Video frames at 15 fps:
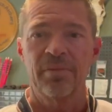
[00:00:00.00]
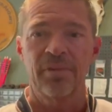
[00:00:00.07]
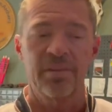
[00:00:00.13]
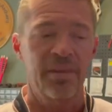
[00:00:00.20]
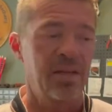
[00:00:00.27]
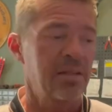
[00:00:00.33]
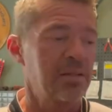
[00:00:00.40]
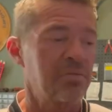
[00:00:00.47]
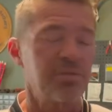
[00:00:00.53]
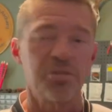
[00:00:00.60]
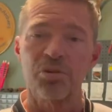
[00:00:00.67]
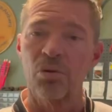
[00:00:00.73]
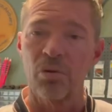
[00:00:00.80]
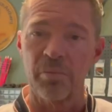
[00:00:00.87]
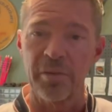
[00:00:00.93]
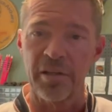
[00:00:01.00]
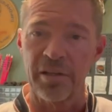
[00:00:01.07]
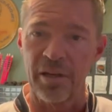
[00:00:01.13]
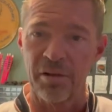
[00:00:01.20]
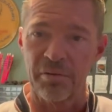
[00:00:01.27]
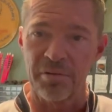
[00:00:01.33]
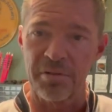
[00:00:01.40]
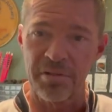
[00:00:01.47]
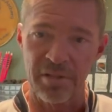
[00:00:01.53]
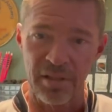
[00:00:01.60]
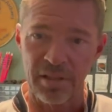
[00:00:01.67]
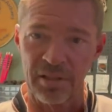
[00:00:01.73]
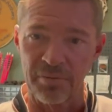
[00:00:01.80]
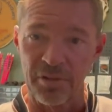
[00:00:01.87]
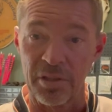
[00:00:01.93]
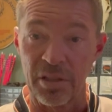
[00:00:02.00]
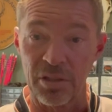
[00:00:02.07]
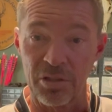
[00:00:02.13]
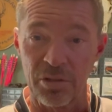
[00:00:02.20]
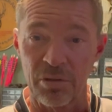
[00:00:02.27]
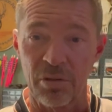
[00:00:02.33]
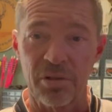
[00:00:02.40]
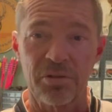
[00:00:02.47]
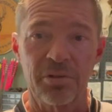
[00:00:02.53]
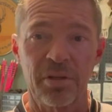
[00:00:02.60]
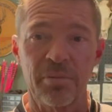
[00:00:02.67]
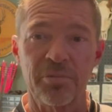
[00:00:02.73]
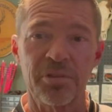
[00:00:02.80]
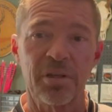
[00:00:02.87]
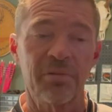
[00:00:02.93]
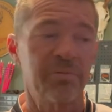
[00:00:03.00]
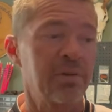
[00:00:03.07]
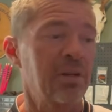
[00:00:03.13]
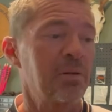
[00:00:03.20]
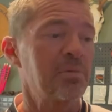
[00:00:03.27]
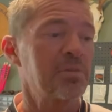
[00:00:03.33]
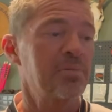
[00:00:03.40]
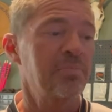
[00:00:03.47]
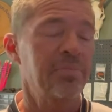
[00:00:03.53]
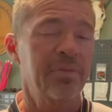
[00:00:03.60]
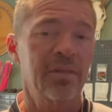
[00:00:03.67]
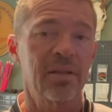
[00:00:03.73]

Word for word: Thank you for joining me today on Instinctive Addiction Archery. I'm Jeff Phillips.